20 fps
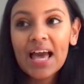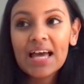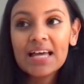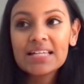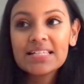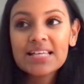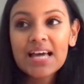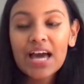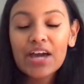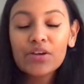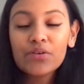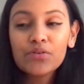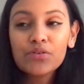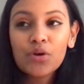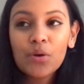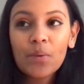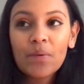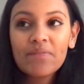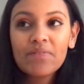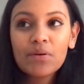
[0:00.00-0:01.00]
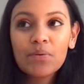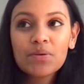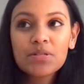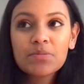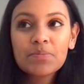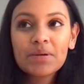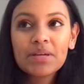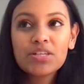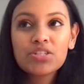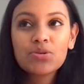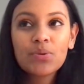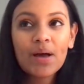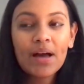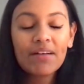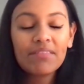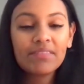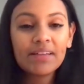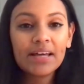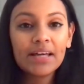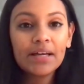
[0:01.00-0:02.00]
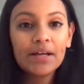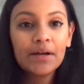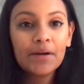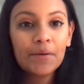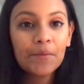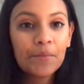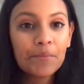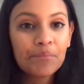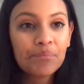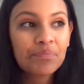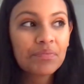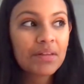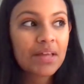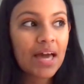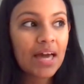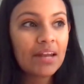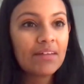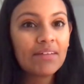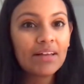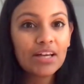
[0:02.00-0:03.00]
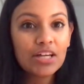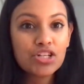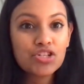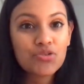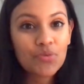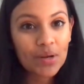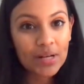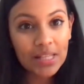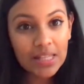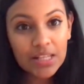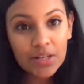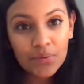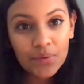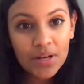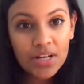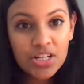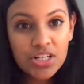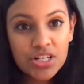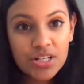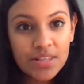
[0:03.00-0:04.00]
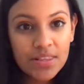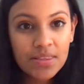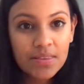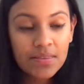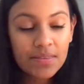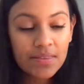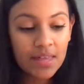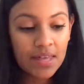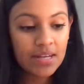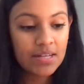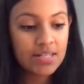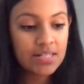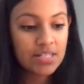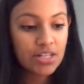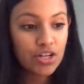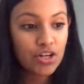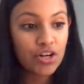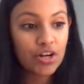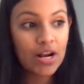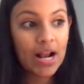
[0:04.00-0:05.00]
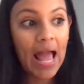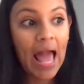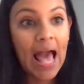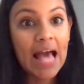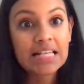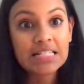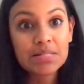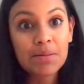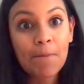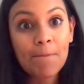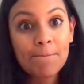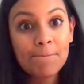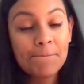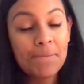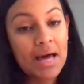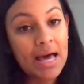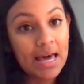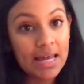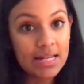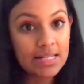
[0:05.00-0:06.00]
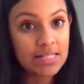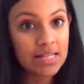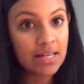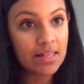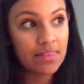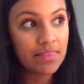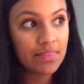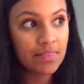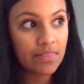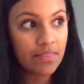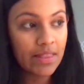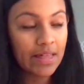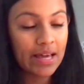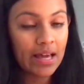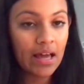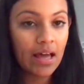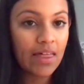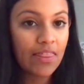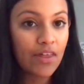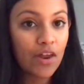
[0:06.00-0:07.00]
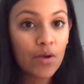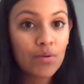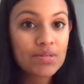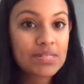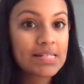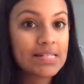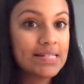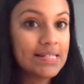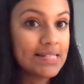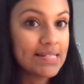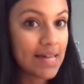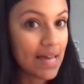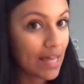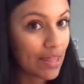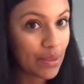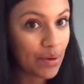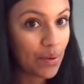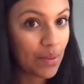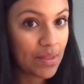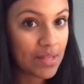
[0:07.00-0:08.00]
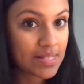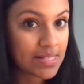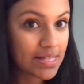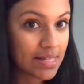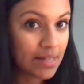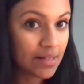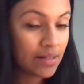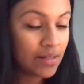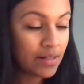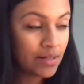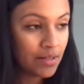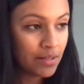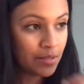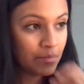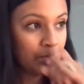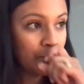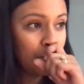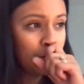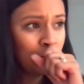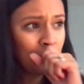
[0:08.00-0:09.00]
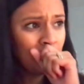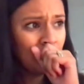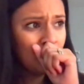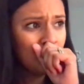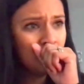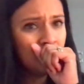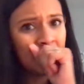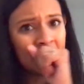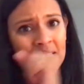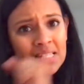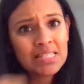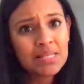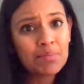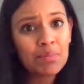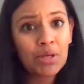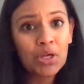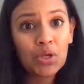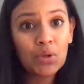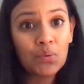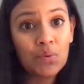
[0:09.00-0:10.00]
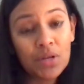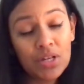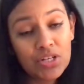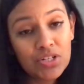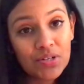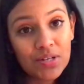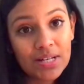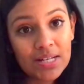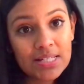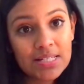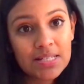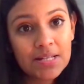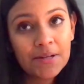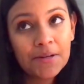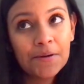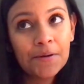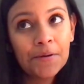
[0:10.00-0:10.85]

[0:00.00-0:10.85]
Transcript: And I don't know if it was because you have like kind of like adrenaline rush, that it doesn't hurt as bad as I thought I was gonna die through this. Like, people make it seem like you need drugs,